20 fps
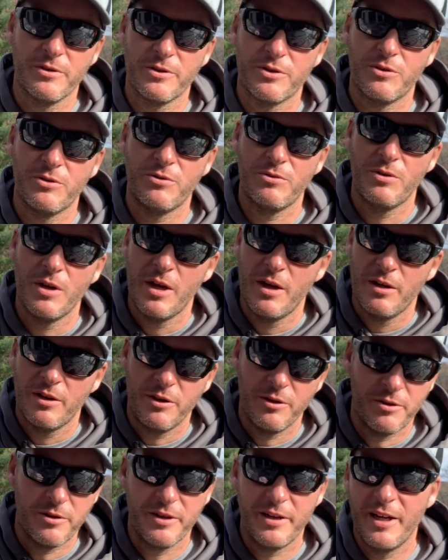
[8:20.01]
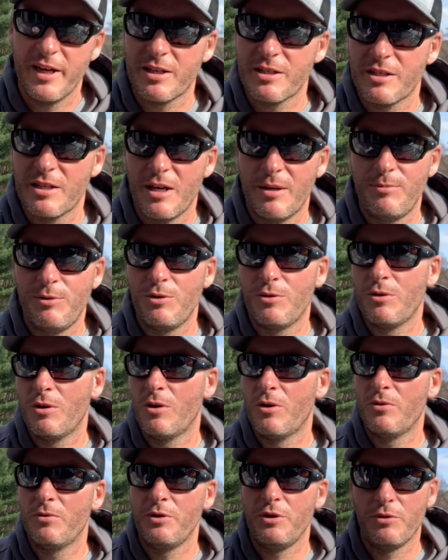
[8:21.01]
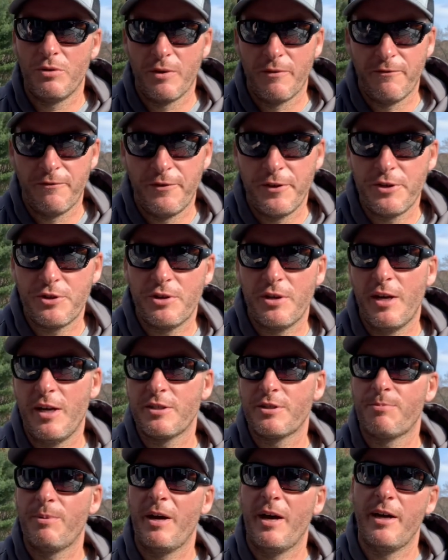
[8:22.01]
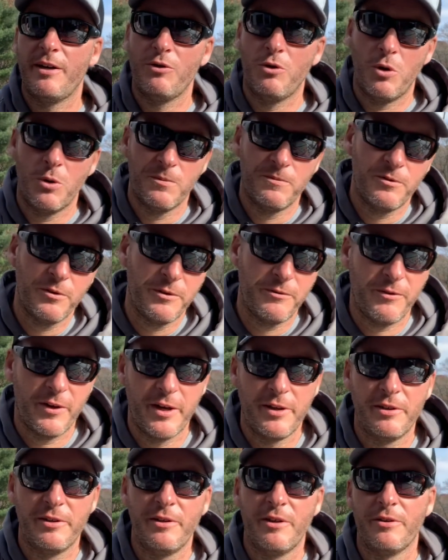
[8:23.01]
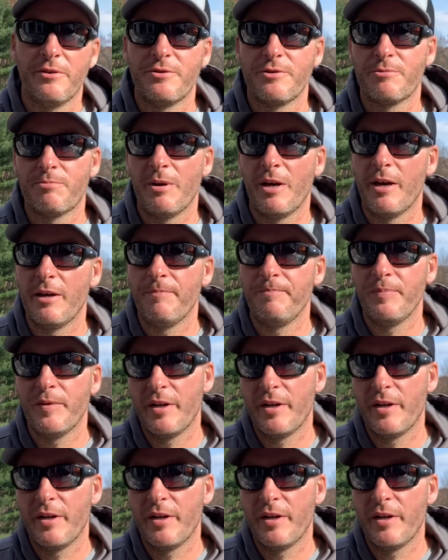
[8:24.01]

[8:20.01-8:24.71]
So you know, the next time you go, you can fish that spot, hopefully find another spot.